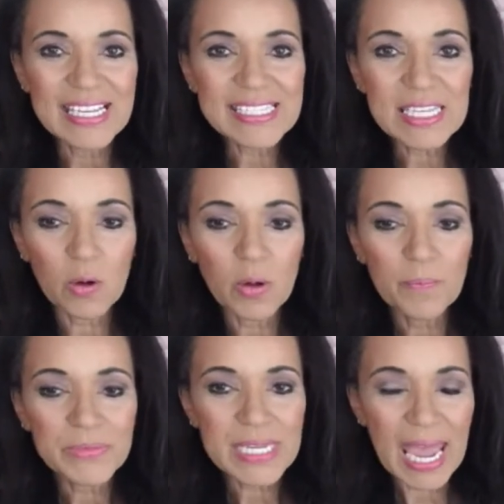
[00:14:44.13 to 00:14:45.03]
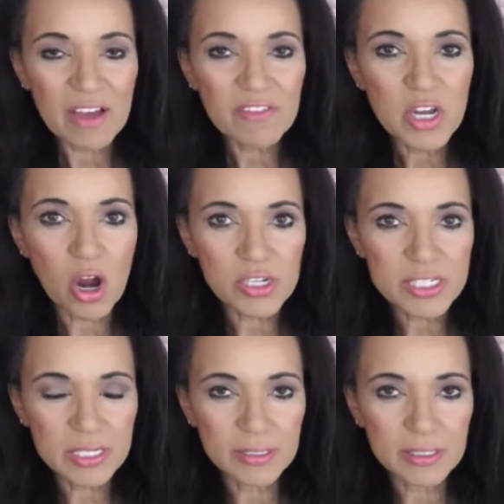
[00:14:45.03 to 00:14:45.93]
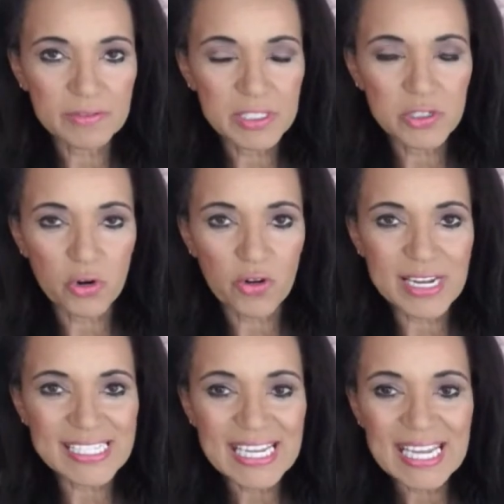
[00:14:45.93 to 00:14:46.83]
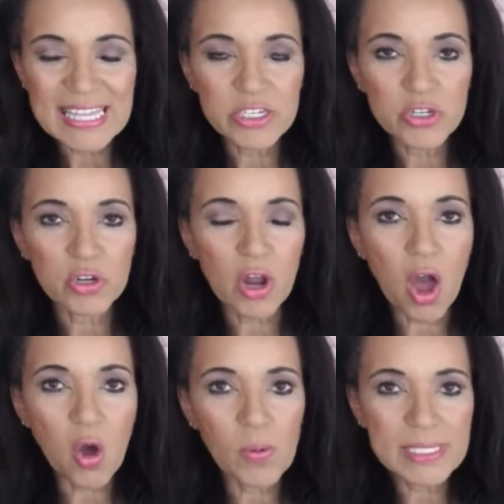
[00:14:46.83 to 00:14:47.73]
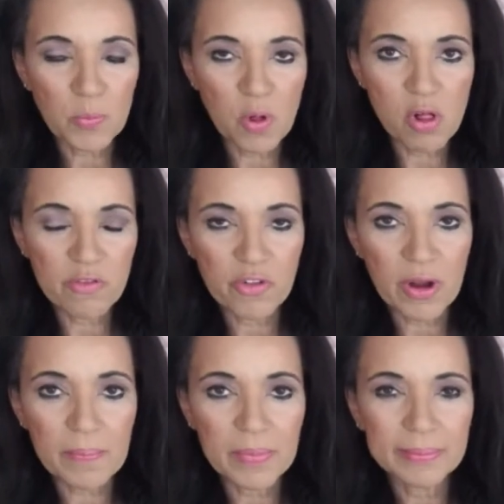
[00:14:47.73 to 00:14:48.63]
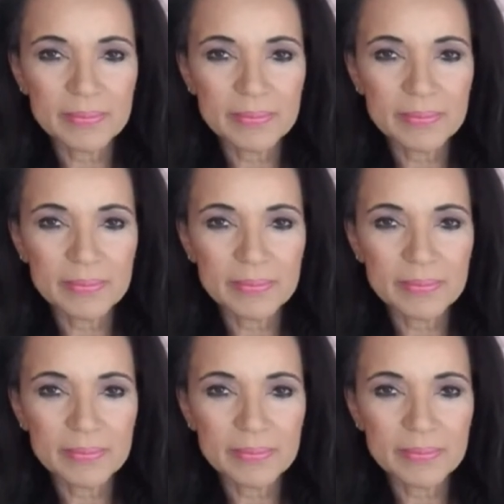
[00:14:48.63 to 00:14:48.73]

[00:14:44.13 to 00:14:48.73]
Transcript: So to have an arsenal of stories that you could always pull from